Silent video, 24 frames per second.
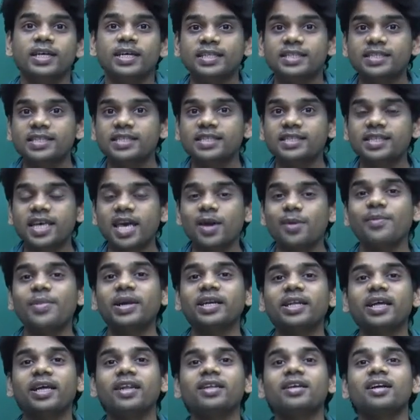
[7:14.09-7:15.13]
same
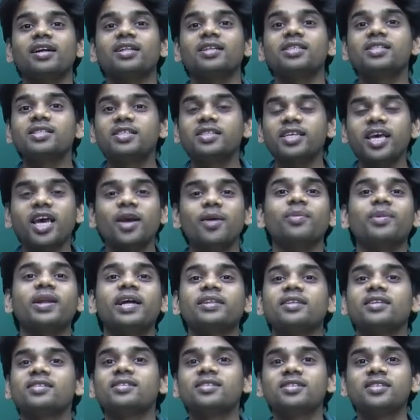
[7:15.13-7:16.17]
material, same
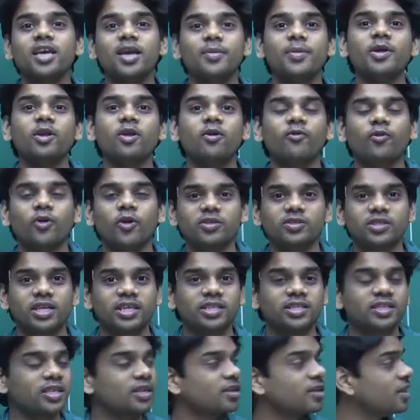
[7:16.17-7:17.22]
length and same area of cross
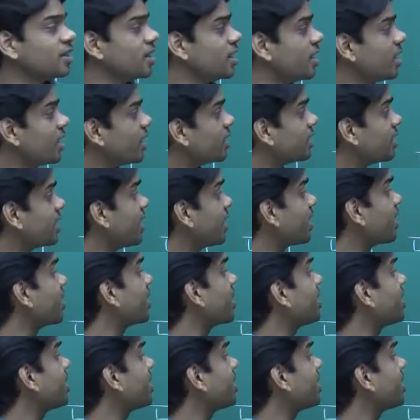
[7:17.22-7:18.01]
section, their